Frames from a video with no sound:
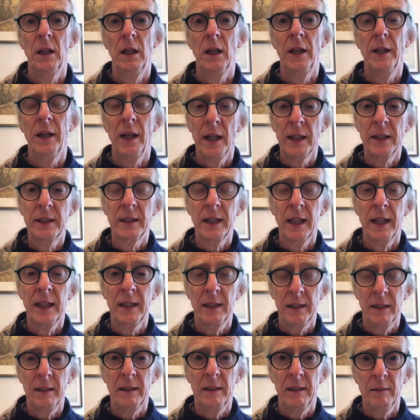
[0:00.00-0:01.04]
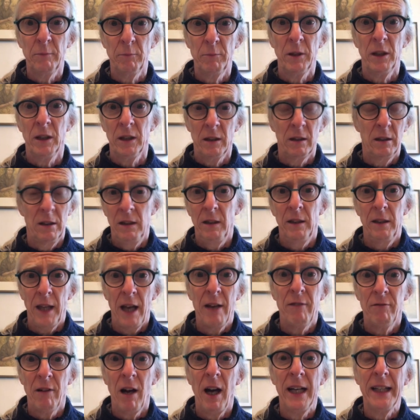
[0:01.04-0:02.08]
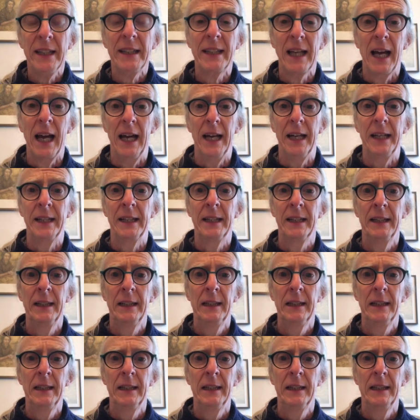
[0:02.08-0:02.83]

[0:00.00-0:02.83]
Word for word: And I said, Well, they're right, Dad.